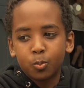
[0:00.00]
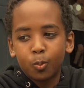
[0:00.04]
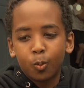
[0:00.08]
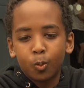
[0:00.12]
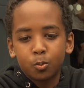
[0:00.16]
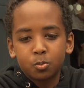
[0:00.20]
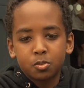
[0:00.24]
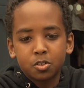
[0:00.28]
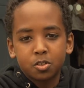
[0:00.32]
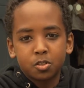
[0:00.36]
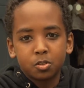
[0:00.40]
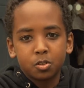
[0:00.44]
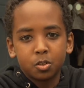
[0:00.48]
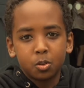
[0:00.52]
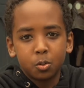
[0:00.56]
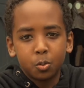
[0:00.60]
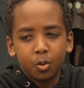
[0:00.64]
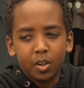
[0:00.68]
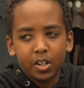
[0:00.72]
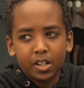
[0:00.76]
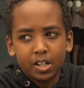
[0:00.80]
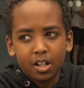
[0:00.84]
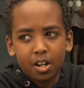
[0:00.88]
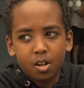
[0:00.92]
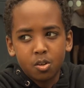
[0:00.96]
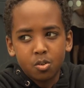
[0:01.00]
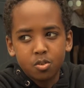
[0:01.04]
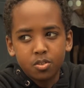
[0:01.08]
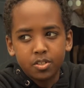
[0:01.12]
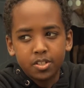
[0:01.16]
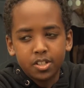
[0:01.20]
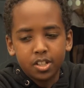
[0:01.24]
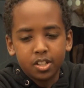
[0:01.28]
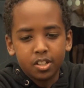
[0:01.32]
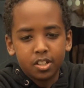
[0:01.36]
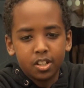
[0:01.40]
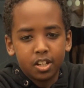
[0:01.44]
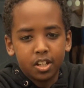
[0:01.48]
waltzing when I was
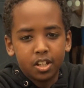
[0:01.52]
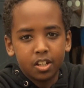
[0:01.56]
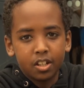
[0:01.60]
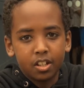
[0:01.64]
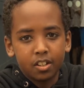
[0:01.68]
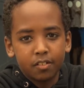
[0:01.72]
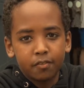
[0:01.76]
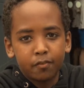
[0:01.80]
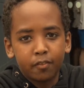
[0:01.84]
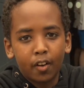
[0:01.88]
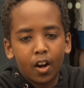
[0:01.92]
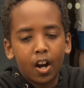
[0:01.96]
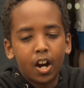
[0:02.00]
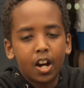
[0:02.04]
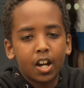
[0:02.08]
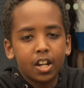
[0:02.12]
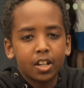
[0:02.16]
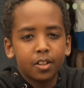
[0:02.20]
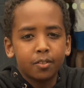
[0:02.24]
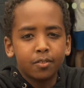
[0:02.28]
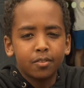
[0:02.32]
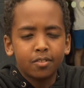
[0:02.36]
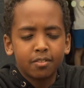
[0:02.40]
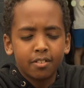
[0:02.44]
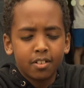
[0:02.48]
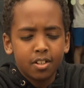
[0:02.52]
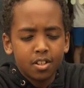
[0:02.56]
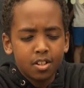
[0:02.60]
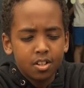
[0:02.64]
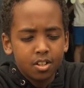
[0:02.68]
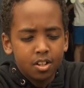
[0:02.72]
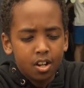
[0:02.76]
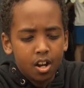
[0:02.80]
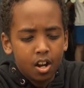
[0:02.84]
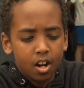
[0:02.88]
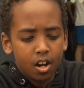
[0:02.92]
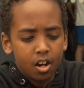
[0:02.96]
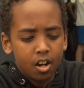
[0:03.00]
in year five.
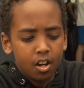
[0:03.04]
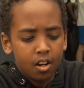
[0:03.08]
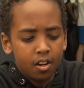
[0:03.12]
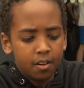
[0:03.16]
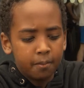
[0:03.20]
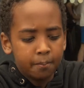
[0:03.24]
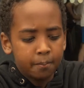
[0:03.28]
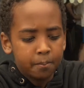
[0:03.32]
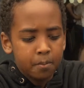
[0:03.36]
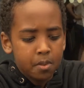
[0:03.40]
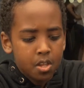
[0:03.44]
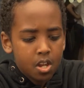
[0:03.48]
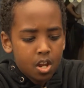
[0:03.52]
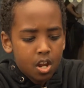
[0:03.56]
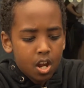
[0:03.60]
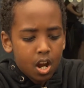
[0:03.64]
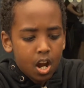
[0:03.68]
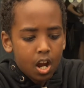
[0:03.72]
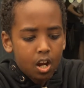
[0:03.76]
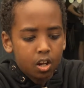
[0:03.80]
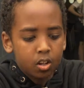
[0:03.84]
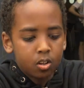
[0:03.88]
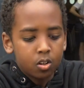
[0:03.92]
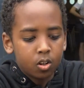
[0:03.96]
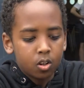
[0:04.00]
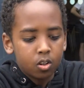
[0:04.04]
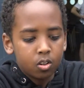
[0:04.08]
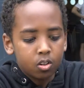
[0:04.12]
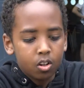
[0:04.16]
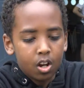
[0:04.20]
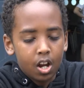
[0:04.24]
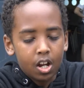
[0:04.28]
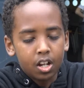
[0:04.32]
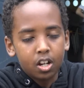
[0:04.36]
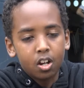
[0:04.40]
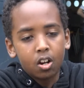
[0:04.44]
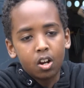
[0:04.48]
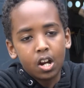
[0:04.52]

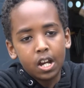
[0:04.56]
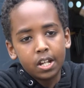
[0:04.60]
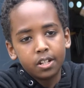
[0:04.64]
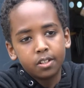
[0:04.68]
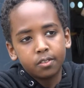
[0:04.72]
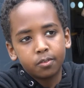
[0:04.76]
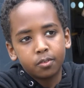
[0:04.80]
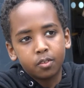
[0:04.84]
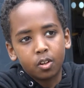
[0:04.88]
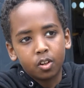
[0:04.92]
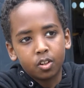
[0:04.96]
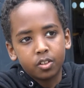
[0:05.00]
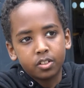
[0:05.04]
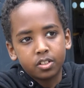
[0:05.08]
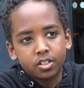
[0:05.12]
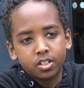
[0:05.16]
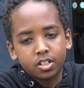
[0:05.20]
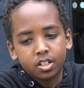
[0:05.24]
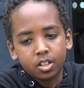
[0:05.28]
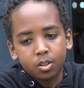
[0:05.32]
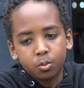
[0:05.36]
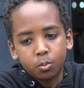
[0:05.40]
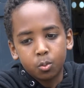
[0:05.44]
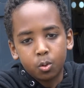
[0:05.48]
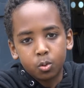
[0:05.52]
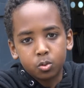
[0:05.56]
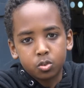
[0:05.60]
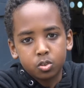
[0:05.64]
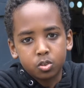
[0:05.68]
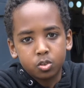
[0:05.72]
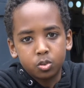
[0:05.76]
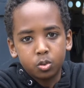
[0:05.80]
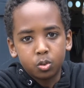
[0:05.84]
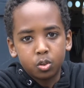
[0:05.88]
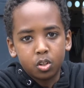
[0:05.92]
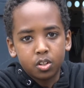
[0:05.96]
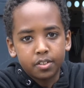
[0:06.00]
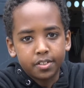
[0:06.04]
I kind of got into
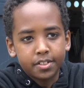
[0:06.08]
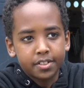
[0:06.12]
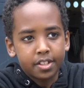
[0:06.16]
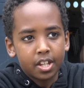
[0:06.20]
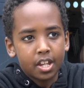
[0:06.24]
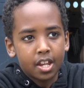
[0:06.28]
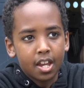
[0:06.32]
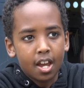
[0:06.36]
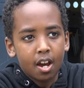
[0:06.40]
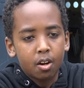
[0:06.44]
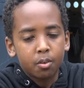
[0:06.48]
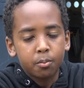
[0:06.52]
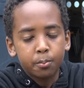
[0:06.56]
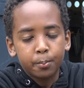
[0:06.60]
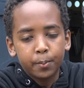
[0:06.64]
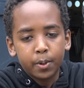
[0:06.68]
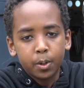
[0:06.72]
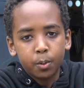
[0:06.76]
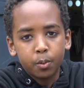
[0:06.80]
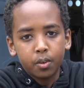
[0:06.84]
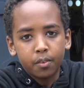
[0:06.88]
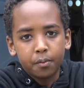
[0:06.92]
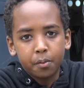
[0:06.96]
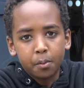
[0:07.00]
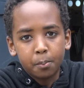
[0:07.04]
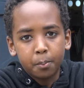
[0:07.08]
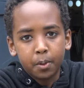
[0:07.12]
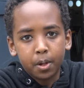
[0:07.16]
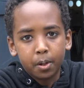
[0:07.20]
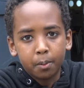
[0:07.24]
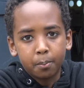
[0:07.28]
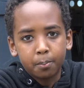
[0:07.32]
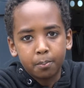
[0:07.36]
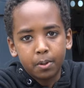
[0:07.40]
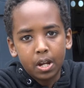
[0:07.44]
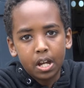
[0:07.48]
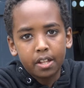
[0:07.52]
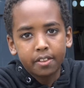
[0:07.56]
waltzing because they helped me with a
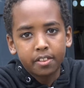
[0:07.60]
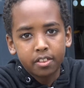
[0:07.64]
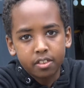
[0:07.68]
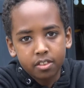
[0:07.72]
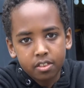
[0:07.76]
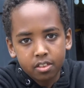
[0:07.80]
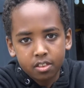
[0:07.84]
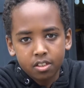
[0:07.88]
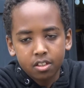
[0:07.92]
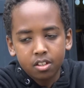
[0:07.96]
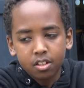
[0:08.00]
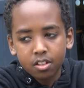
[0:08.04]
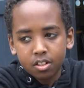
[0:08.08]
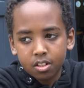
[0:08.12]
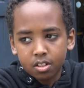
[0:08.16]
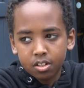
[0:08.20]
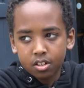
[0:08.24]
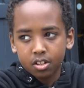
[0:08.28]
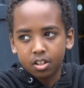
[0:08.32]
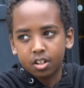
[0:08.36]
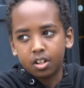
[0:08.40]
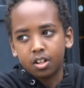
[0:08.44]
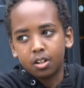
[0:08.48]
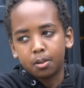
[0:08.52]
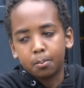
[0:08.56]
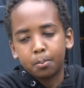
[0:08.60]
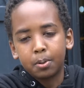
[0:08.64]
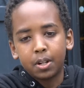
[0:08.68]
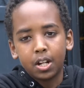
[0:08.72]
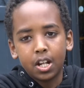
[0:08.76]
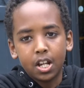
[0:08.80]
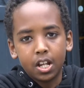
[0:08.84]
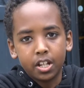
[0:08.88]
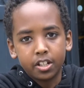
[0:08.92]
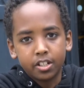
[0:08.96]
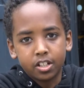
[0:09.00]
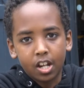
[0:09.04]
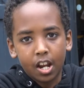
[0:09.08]
Macbeth
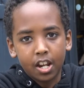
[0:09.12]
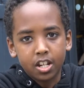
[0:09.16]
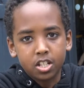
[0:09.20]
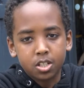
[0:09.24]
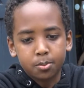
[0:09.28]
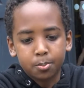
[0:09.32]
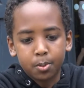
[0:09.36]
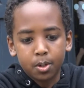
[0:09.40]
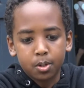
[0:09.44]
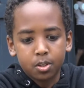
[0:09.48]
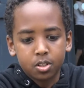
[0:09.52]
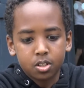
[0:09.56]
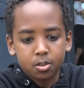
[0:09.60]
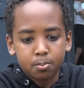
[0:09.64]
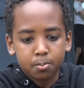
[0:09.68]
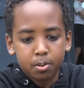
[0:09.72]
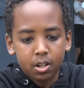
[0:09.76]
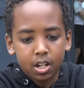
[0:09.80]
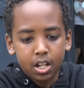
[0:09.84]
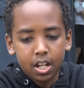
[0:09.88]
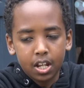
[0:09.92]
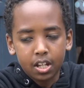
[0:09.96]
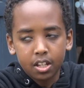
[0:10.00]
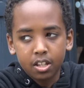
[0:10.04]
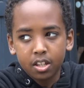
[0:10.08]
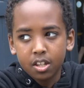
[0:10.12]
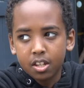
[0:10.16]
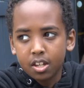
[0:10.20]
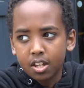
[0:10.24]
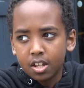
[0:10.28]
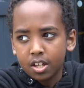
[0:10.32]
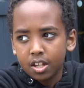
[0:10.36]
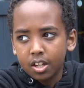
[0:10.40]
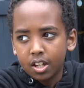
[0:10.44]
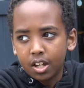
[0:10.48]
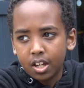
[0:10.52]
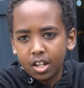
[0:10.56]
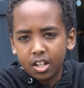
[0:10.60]
play, Shakespeare's play,
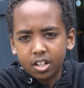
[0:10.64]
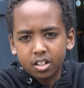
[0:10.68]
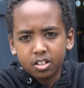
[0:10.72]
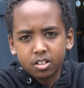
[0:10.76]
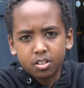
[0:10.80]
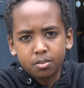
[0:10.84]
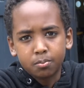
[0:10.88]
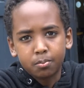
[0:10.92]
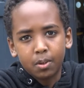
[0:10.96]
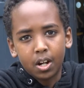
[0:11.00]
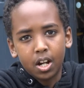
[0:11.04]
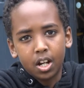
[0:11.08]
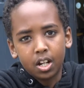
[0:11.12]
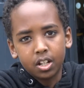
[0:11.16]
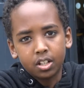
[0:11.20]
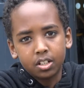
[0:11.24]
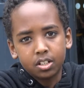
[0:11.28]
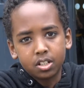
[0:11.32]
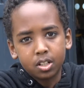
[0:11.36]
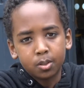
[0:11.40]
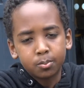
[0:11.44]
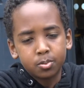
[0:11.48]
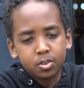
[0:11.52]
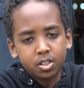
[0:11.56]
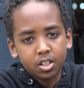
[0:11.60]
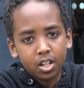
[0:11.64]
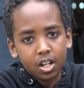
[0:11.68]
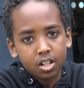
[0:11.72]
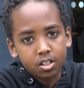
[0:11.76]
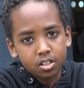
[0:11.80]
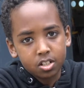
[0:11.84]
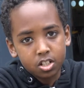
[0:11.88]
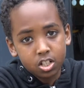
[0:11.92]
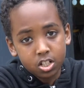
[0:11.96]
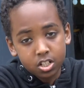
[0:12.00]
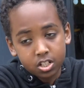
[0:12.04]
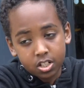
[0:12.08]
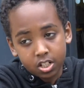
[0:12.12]
and my deputy head
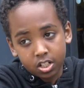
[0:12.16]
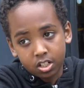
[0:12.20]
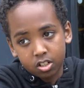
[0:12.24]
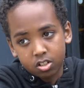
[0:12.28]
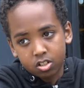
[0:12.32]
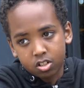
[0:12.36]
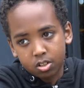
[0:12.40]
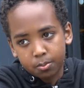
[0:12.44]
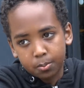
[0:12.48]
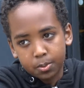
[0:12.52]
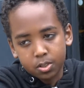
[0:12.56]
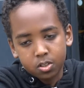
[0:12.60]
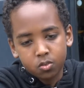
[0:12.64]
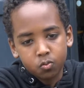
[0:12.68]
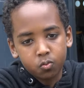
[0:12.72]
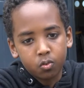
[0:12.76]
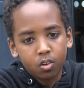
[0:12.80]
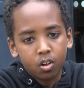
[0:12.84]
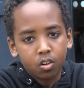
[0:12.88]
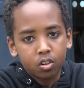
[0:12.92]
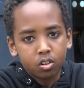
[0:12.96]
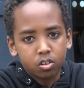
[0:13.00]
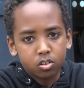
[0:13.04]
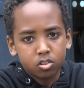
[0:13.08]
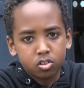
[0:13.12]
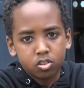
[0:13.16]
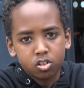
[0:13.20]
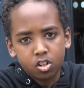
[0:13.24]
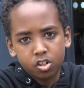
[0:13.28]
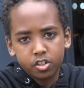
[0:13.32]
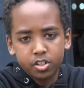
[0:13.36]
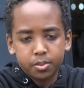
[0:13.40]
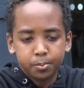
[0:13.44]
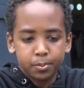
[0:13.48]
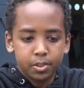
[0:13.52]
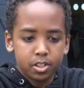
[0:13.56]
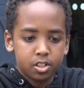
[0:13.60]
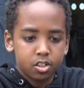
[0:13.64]
teacher, Miss Rock,
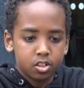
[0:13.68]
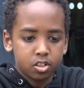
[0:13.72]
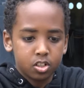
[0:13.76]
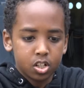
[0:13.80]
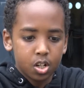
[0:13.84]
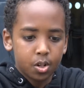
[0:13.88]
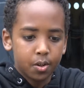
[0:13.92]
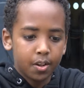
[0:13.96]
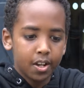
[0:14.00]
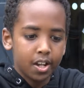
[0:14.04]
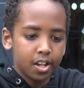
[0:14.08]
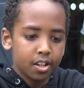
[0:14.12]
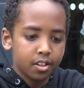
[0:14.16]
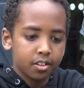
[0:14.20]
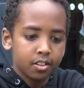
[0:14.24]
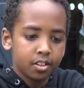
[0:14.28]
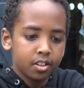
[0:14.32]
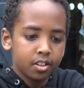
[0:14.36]
chose me to do it,